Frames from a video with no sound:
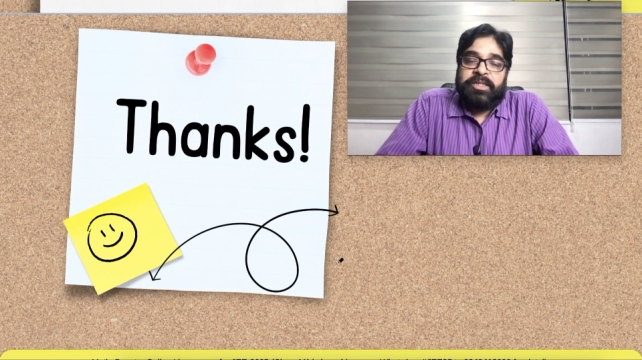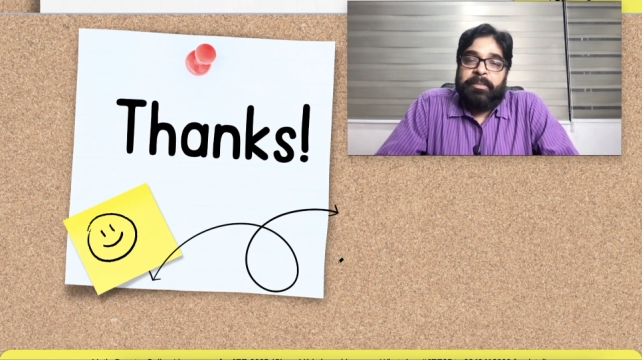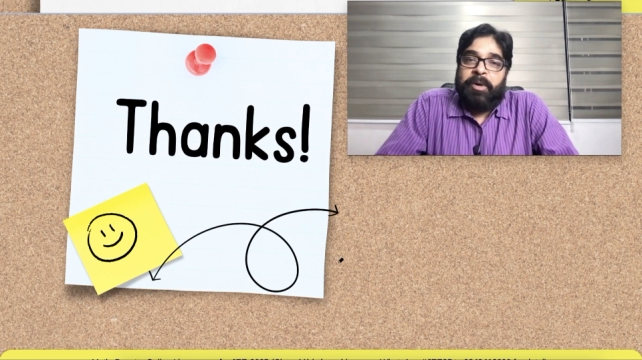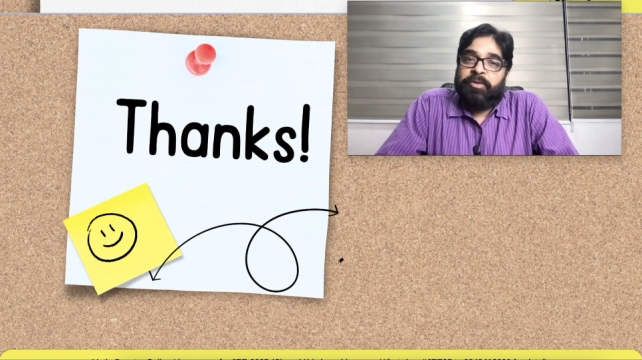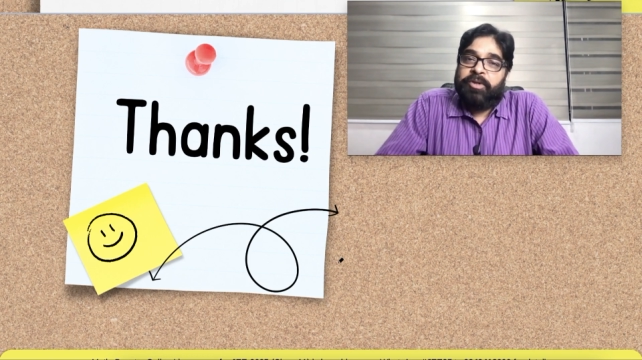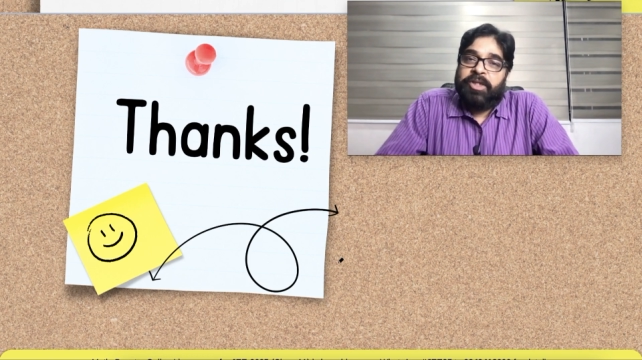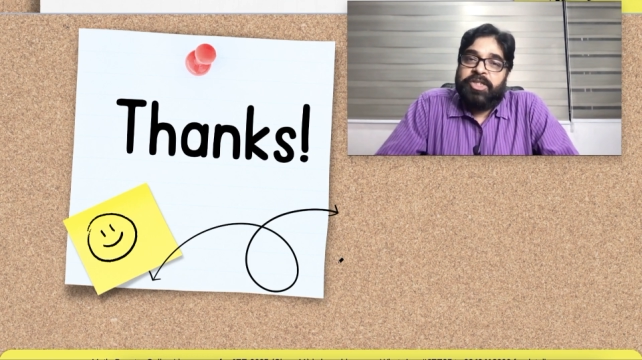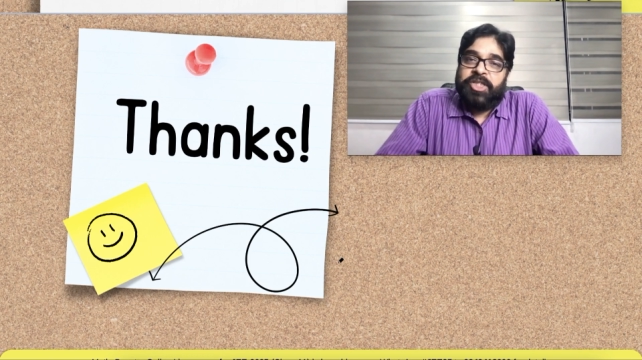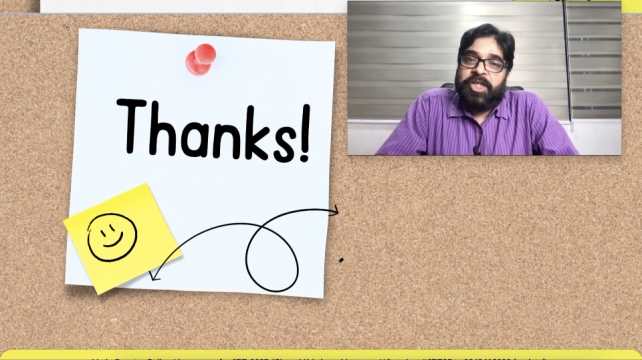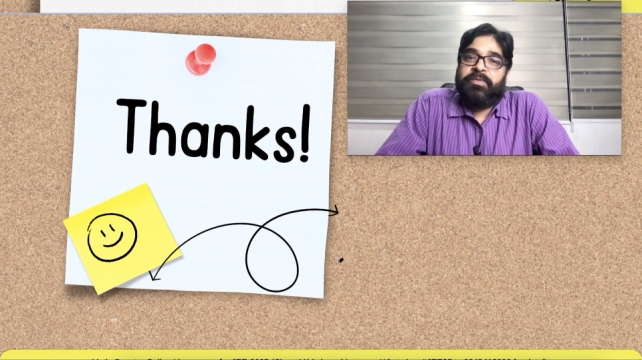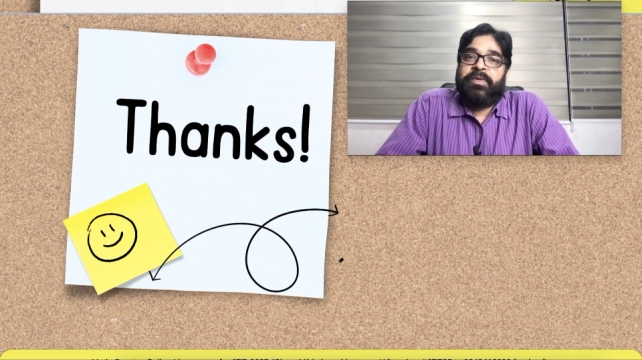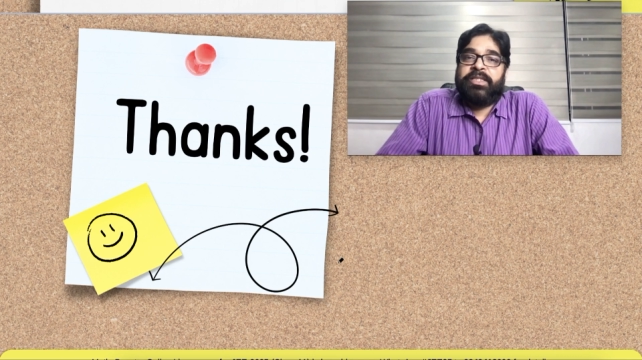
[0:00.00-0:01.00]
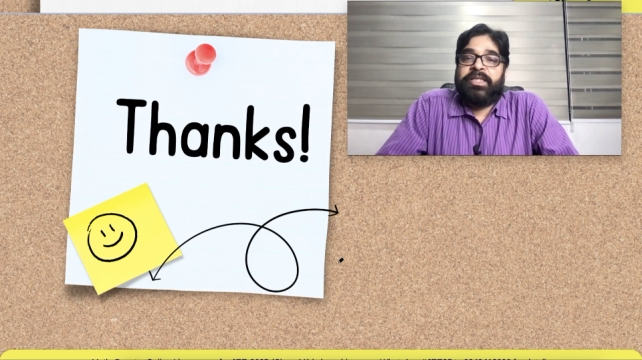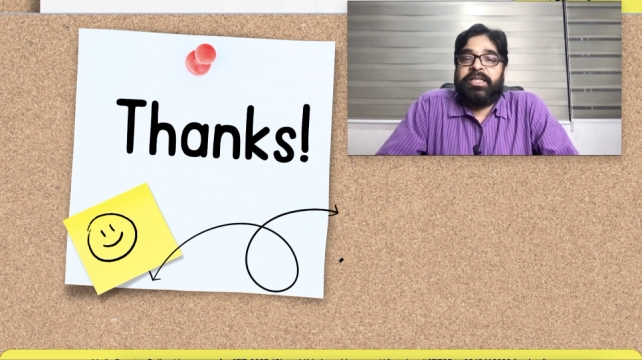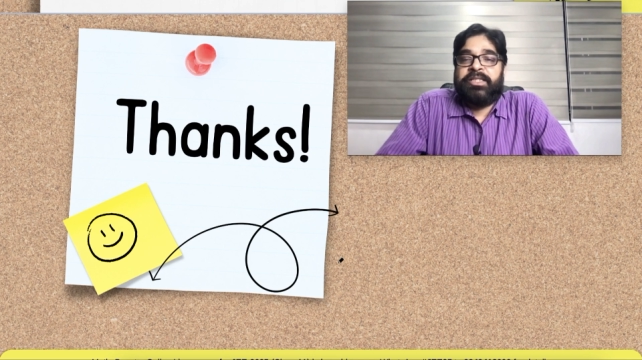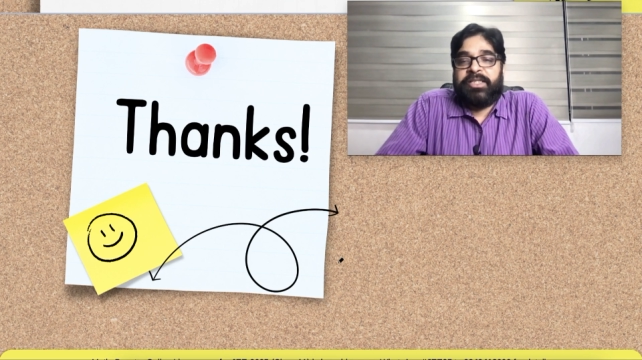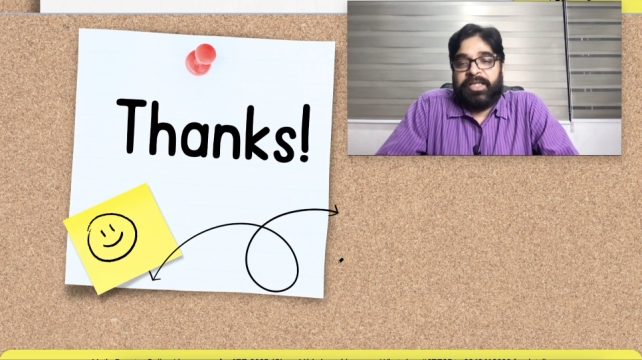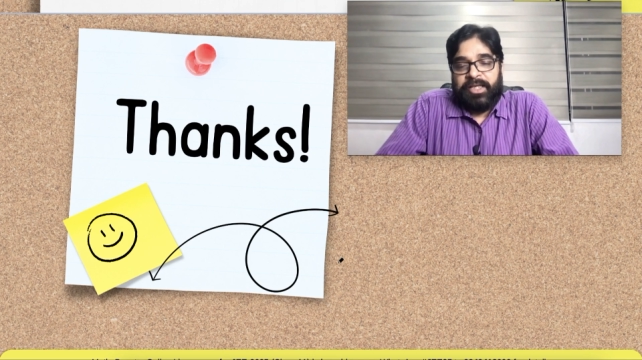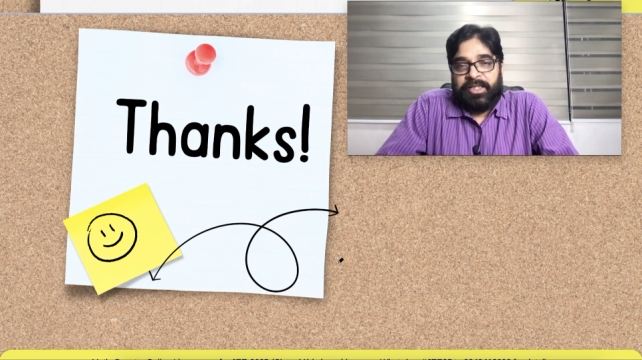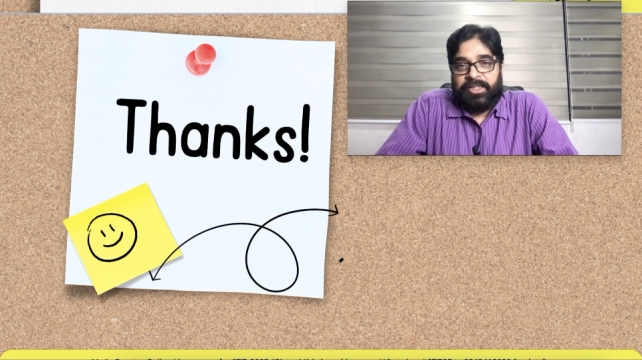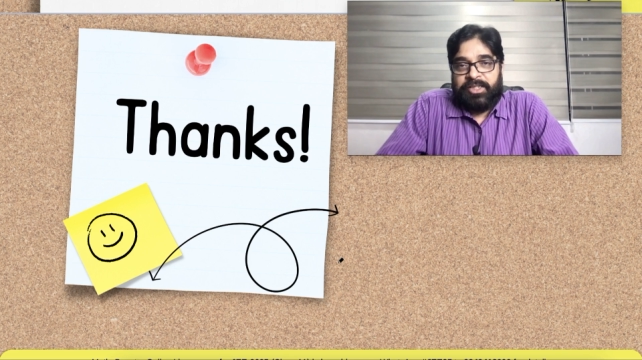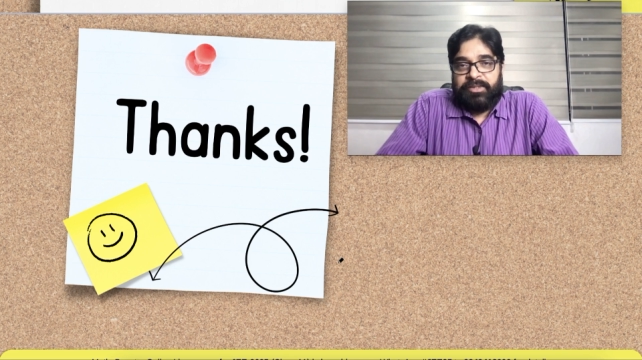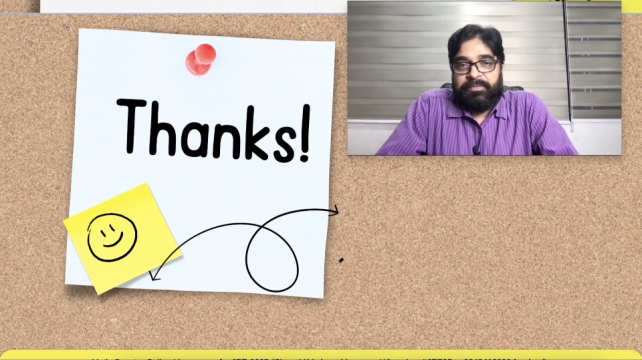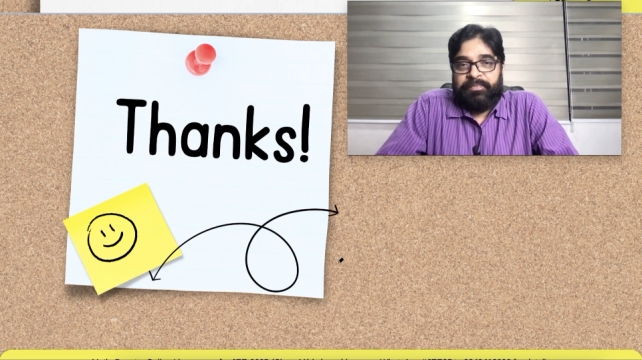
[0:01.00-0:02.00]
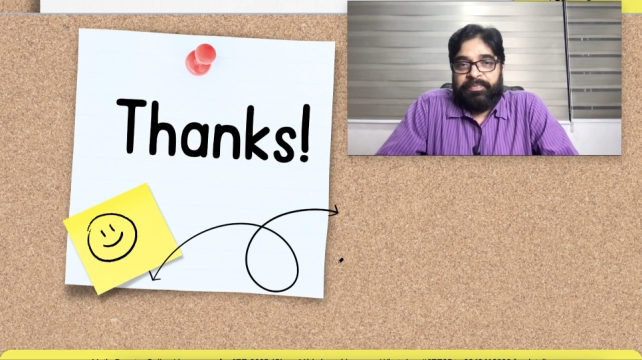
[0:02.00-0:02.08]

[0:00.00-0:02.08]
about the sequence and series.